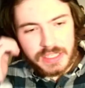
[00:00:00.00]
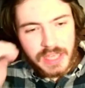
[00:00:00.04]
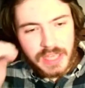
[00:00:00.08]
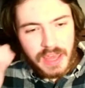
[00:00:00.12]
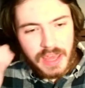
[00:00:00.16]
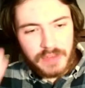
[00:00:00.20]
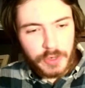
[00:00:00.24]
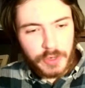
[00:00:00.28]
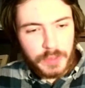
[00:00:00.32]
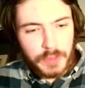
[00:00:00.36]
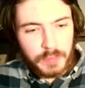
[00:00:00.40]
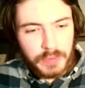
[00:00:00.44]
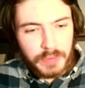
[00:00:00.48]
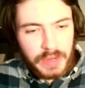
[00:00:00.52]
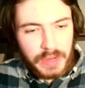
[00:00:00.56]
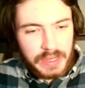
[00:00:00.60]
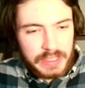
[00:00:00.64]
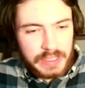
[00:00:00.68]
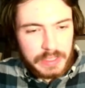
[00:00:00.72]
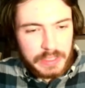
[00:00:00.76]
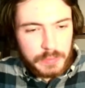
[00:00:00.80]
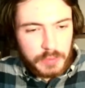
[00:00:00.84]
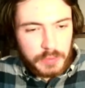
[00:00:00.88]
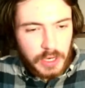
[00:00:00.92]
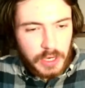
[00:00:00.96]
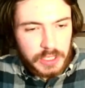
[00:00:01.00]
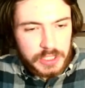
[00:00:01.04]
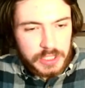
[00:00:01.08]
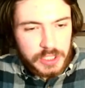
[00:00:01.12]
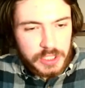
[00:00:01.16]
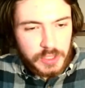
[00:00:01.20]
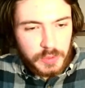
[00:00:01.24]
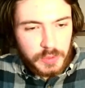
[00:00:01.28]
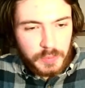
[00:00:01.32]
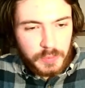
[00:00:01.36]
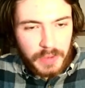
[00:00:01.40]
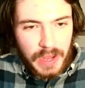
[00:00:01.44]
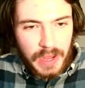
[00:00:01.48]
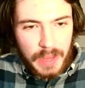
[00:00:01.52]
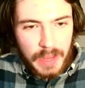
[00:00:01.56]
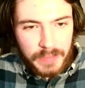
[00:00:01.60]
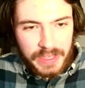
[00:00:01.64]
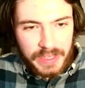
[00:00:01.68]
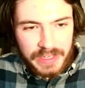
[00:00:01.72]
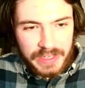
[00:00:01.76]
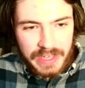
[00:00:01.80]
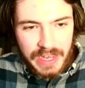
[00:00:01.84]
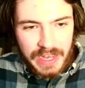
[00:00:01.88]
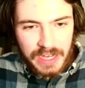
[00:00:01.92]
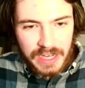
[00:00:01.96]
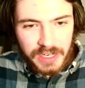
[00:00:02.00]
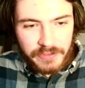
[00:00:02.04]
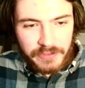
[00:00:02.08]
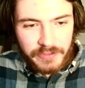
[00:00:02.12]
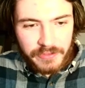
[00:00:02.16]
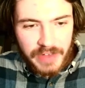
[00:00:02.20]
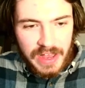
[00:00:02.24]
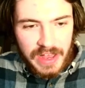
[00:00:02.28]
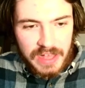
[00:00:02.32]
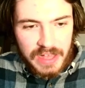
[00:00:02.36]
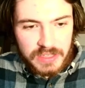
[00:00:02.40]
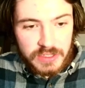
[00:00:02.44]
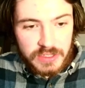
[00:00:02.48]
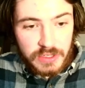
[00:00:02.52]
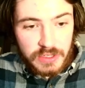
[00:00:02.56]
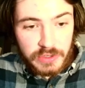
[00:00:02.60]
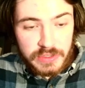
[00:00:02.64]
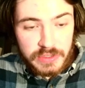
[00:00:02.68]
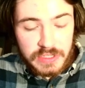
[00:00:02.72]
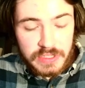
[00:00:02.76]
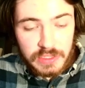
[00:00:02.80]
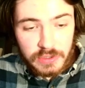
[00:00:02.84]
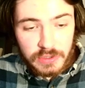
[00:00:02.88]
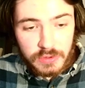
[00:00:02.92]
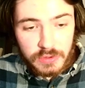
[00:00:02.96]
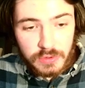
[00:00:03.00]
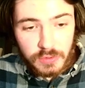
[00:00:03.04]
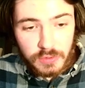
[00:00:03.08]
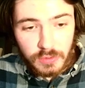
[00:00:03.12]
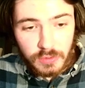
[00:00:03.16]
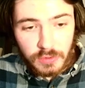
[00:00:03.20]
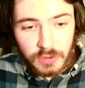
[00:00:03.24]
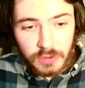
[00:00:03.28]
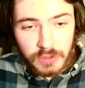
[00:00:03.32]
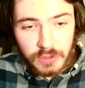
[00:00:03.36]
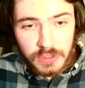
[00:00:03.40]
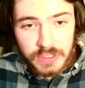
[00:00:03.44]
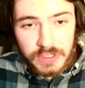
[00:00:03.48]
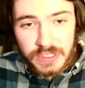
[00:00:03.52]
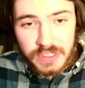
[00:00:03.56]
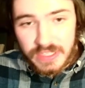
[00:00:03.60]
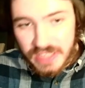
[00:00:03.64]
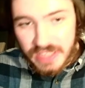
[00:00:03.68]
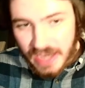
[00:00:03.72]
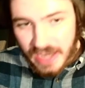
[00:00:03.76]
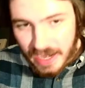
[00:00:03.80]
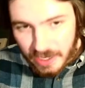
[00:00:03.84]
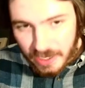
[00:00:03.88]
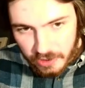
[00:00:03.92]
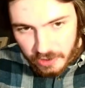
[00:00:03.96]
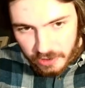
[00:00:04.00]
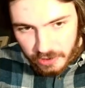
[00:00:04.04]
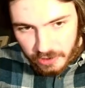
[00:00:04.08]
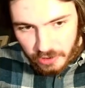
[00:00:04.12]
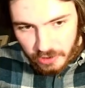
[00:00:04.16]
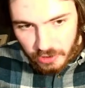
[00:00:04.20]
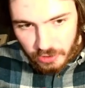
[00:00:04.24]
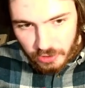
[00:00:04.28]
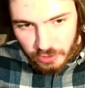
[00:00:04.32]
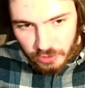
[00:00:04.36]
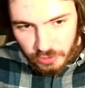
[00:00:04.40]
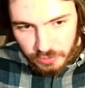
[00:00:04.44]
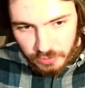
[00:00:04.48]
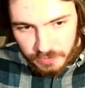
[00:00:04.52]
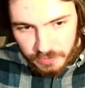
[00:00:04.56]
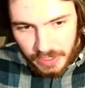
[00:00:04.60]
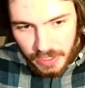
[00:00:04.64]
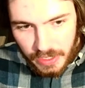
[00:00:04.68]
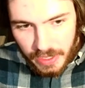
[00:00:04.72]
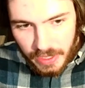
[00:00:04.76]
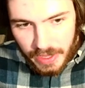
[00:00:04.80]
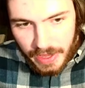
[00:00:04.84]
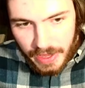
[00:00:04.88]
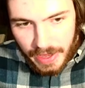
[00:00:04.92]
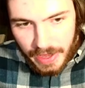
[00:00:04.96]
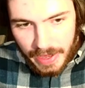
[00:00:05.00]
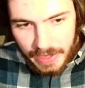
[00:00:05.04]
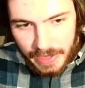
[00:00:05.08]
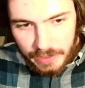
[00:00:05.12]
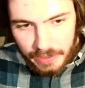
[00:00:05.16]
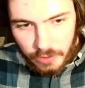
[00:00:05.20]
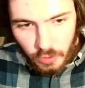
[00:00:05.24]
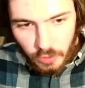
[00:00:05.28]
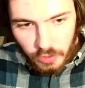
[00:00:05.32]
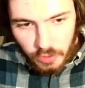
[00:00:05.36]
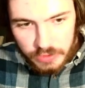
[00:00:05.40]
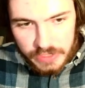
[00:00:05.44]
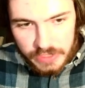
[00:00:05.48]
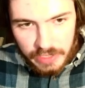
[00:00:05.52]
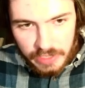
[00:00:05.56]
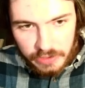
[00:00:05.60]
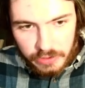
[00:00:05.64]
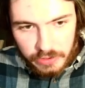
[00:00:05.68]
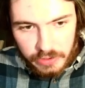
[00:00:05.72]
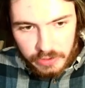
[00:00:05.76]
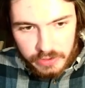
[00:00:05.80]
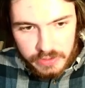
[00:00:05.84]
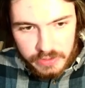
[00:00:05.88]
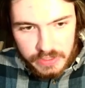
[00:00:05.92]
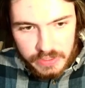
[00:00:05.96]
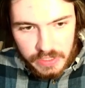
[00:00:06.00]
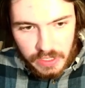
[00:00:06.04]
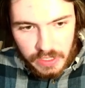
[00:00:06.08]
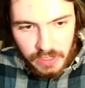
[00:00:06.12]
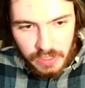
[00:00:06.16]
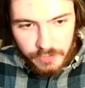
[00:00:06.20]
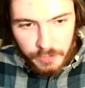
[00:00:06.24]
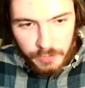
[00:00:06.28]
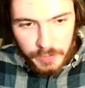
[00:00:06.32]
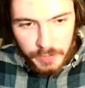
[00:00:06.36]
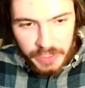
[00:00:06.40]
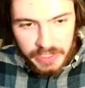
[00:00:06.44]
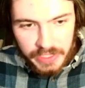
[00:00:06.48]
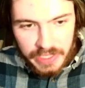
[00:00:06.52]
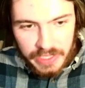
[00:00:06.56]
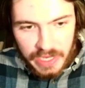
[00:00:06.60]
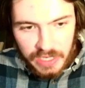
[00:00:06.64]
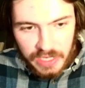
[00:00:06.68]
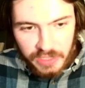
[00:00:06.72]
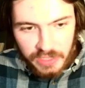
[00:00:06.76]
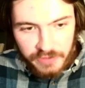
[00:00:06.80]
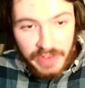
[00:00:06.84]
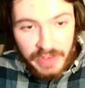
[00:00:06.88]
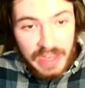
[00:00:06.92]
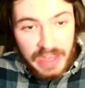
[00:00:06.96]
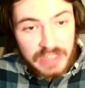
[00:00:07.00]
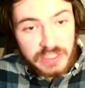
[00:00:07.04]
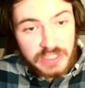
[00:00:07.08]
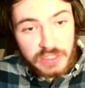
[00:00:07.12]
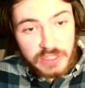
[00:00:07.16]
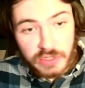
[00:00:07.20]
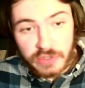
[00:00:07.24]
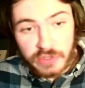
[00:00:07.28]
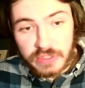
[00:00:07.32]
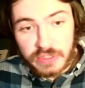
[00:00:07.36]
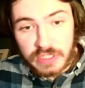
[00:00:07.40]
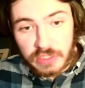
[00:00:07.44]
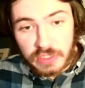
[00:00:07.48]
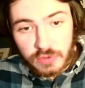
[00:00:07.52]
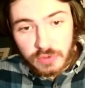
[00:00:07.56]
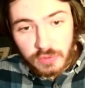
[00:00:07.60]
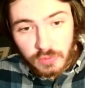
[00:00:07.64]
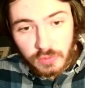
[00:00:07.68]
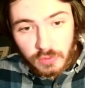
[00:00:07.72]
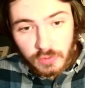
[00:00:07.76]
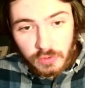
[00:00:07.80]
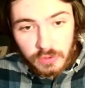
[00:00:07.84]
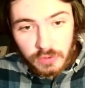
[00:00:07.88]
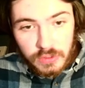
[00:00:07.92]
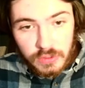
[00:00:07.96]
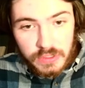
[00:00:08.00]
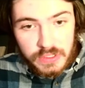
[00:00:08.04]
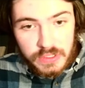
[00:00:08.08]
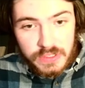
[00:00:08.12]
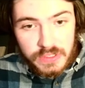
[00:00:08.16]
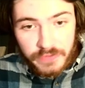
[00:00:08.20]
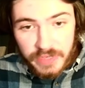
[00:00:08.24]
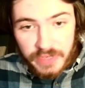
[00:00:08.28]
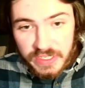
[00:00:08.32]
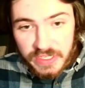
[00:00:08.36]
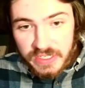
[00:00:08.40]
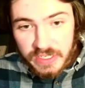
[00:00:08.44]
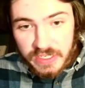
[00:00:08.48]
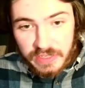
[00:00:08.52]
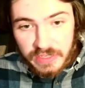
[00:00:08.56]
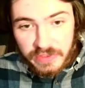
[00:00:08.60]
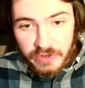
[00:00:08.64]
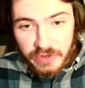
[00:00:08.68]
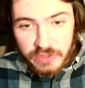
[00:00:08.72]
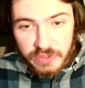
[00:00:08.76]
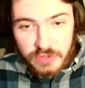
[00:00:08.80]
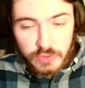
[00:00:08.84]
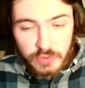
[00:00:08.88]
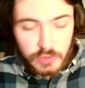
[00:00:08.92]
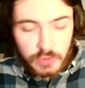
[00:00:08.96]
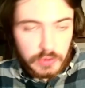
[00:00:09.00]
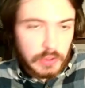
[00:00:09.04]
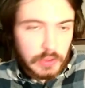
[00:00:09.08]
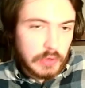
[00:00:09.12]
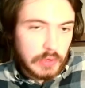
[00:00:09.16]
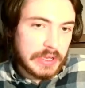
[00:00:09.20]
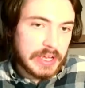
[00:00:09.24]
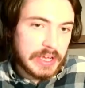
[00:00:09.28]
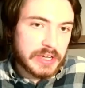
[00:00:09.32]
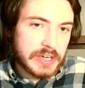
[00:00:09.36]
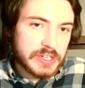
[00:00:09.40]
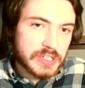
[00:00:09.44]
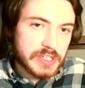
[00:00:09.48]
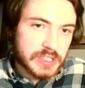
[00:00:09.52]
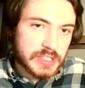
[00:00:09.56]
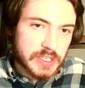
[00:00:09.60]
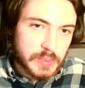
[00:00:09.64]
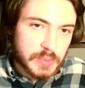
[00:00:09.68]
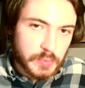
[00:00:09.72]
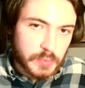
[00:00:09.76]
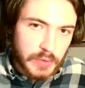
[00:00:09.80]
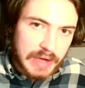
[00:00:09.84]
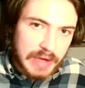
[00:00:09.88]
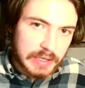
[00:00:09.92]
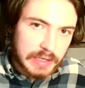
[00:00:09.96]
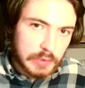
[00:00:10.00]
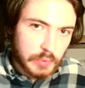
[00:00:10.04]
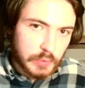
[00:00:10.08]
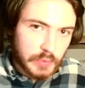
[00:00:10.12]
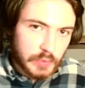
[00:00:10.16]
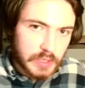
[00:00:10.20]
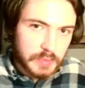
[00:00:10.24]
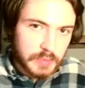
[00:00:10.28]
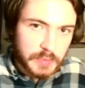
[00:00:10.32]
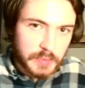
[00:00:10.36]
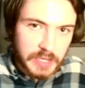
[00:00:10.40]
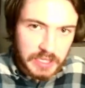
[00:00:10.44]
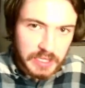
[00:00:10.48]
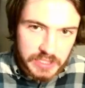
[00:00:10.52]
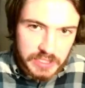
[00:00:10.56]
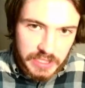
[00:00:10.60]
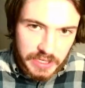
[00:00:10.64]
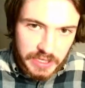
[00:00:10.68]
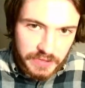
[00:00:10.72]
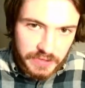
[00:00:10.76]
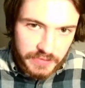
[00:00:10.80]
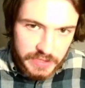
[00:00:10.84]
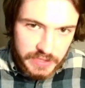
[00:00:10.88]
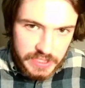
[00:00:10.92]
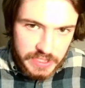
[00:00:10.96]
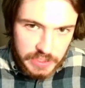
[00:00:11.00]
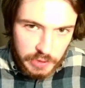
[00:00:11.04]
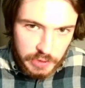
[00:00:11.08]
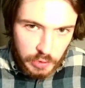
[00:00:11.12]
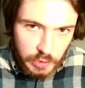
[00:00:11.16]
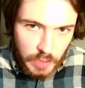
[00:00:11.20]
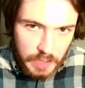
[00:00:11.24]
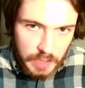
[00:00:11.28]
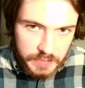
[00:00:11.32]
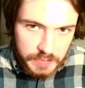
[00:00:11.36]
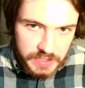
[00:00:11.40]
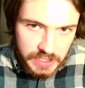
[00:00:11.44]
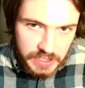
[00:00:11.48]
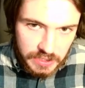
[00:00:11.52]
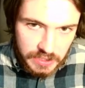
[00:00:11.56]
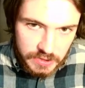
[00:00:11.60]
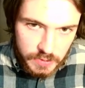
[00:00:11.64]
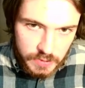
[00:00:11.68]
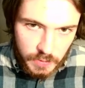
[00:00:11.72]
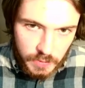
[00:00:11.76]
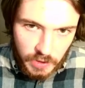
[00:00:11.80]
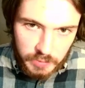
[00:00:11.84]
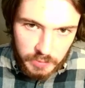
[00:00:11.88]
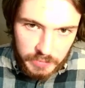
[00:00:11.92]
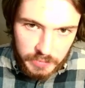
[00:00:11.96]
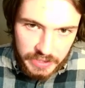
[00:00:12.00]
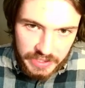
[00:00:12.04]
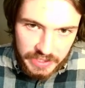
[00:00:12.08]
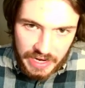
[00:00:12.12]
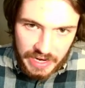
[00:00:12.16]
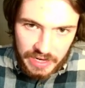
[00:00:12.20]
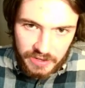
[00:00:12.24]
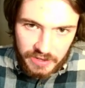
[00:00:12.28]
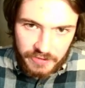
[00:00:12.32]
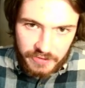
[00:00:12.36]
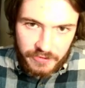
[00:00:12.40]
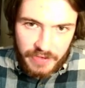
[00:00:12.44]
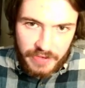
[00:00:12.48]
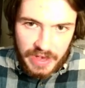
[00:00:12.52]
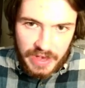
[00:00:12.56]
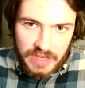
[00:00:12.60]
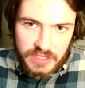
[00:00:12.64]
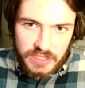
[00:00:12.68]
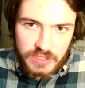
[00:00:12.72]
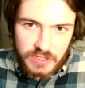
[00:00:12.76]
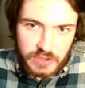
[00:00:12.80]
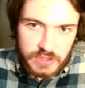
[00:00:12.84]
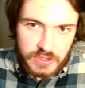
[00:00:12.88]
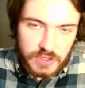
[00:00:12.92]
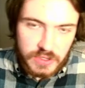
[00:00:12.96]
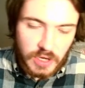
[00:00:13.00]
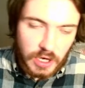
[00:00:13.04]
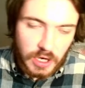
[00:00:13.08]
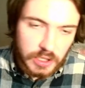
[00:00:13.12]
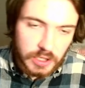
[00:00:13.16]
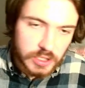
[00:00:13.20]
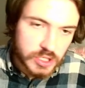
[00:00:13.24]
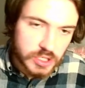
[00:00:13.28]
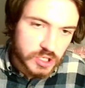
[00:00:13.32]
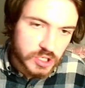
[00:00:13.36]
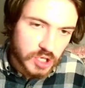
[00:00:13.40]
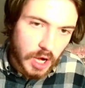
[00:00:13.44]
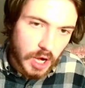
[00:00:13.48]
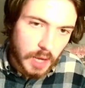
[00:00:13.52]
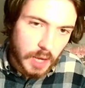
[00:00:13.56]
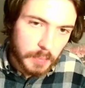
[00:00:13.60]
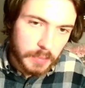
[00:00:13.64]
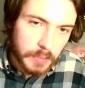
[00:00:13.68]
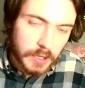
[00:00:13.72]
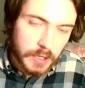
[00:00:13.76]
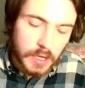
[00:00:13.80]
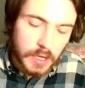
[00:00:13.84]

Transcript: everybody, brought to you by Mid-Canton Fasteners and Tools, Terrico, and Goaltenders. For Mid-Canton Fasteners and Tools, visit their store locations in Brandon and Winnipeg today. Visit their website as well at midcantonfasteners.shop